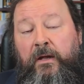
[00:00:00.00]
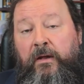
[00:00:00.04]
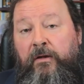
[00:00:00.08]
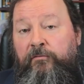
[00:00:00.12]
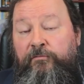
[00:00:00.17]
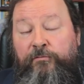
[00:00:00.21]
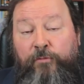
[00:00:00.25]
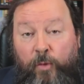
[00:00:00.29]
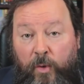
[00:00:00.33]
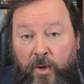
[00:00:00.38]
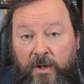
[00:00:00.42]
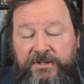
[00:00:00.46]

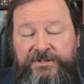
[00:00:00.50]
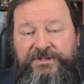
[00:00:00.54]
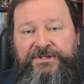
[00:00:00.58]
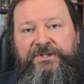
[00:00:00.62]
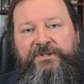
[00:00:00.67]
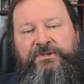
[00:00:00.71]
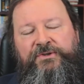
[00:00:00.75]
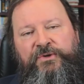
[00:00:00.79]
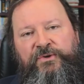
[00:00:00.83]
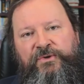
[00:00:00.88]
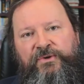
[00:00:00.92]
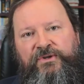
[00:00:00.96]

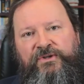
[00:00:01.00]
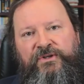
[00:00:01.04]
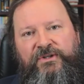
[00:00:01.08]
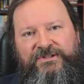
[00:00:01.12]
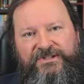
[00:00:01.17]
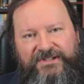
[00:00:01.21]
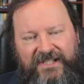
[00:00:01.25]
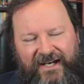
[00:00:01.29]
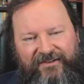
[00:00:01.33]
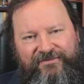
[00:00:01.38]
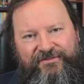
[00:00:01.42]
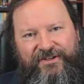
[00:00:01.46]
forced to
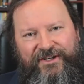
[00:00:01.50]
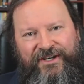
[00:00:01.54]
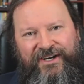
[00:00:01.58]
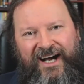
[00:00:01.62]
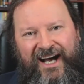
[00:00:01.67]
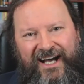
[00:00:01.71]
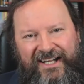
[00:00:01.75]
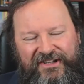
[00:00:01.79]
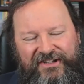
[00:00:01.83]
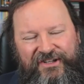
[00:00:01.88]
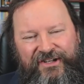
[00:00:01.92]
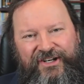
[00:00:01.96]
suffer
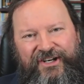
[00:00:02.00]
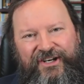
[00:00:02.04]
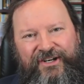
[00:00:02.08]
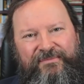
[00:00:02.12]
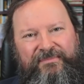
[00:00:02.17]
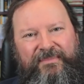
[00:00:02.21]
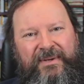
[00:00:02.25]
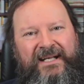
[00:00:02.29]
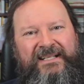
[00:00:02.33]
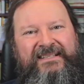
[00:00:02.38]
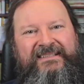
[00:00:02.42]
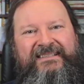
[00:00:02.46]
under,
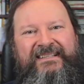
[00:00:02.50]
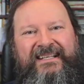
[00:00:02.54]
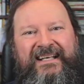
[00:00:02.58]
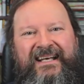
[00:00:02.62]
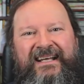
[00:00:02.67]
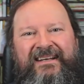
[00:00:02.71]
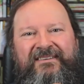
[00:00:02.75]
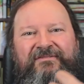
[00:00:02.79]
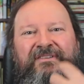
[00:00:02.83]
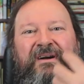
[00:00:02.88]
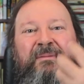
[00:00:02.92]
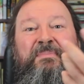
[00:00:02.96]
but
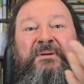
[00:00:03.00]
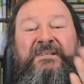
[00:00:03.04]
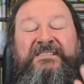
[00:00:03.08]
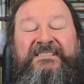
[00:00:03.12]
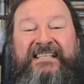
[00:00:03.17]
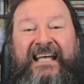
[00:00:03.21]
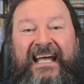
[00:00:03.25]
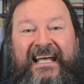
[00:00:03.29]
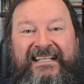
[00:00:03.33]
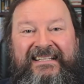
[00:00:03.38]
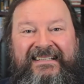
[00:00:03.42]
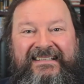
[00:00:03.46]

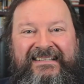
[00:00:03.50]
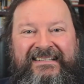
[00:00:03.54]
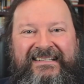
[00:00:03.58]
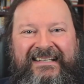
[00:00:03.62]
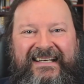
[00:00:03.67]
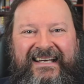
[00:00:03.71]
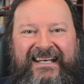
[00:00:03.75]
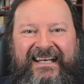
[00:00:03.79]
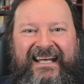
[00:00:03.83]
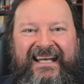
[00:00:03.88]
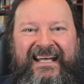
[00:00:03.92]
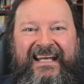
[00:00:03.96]
represent
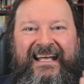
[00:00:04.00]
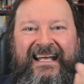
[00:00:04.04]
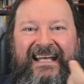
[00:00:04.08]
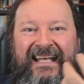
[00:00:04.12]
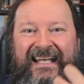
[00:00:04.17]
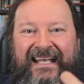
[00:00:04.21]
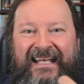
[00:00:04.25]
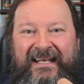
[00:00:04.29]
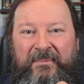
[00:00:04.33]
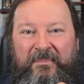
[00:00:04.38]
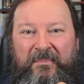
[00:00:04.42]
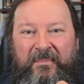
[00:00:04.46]

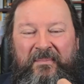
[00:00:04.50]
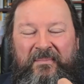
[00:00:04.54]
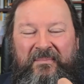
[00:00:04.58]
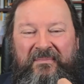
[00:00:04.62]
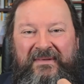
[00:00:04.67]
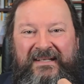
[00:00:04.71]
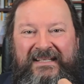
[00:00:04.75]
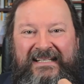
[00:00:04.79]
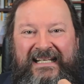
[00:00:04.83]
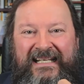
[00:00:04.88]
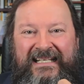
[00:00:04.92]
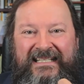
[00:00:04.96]

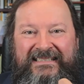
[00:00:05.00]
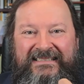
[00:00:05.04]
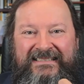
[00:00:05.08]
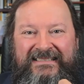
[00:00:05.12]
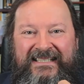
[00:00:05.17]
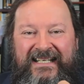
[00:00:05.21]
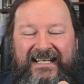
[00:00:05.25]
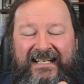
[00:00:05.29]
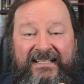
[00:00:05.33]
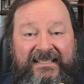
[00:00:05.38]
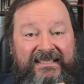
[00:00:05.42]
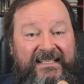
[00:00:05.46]
these
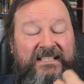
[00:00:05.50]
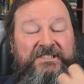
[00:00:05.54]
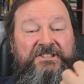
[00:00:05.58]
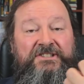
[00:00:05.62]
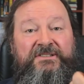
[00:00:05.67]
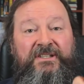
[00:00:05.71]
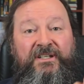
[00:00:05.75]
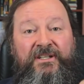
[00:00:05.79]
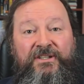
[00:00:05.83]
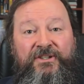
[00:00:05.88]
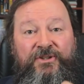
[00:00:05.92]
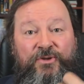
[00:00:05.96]

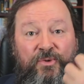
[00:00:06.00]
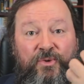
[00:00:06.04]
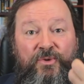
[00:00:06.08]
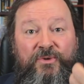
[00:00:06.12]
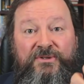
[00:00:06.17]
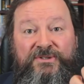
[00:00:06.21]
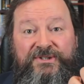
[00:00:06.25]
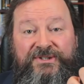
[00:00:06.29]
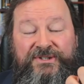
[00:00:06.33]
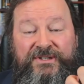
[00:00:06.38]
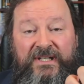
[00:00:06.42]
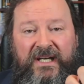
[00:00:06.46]
digital
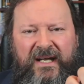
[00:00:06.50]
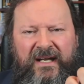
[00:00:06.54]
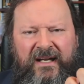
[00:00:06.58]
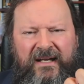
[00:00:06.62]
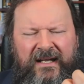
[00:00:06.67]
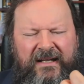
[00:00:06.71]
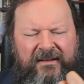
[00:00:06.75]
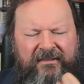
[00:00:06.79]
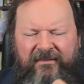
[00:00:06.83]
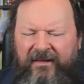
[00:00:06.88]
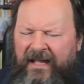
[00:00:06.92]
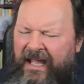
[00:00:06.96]
tools
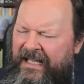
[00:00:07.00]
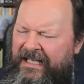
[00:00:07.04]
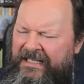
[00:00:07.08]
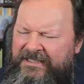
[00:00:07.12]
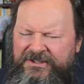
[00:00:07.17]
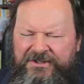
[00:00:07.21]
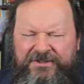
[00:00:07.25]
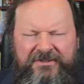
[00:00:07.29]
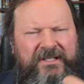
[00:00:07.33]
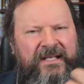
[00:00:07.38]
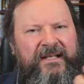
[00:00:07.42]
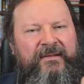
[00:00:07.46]

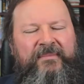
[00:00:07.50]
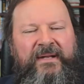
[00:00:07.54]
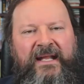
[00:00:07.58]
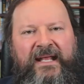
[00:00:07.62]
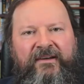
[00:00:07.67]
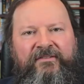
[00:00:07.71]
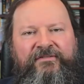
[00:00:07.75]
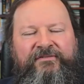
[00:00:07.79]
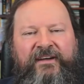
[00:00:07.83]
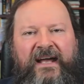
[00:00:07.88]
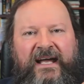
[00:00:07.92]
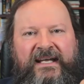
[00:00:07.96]
extremely
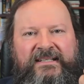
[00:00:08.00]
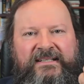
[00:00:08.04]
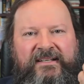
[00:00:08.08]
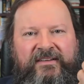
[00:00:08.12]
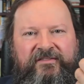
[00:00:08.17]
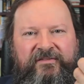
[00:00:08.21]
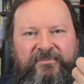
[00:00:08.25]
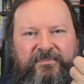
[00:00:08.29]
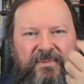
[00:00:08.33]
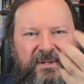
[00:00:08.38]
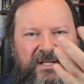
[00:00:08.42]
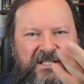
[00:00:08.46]

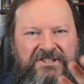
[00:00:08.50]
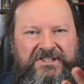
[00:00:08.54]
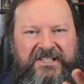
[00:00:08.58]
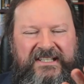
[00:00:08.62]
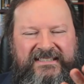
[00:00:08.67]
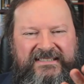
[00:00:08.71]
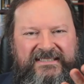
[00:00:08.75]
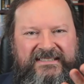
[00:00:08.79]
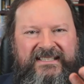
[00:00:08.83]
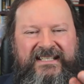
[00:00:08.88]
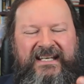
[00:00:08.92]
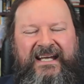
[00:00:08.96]
effective
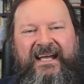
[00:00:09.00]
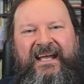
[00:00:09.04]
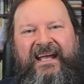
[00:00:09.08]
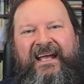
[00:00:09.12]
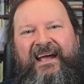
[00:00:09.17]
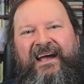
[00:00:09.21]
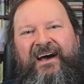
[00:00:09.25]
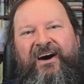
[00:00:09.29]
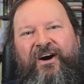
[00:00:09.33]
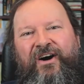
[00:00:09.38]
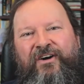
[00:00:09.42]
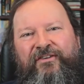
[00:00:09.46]
bridges
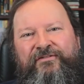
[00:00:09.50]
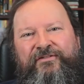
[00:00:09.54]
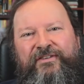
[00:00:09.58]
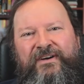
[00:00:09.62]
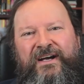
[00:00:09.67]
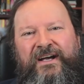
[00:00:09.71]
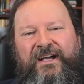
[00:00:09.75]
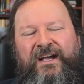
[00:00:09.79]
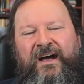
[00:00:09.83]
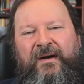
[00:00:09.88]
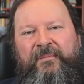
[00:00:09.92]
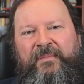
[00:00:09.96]

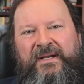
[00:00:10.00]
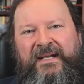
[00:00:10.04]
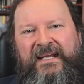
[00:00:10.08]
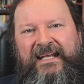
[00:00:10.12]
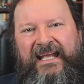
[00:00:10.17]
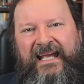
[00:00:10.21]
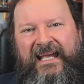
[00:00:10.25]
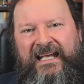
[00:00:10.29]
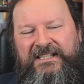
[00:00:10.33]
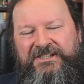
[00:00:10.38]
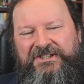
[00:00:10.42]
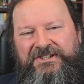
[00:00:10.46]
of
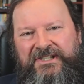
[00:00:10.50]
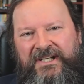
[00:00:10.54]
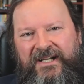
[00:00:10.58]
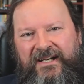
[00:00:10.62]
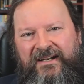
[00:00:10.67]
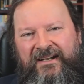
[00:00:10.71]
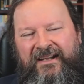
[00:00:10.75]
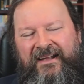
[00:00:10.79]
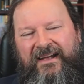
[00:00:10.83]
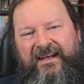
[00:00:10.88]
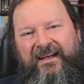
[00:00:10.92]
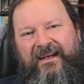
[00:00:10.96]

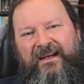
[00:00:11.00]
communication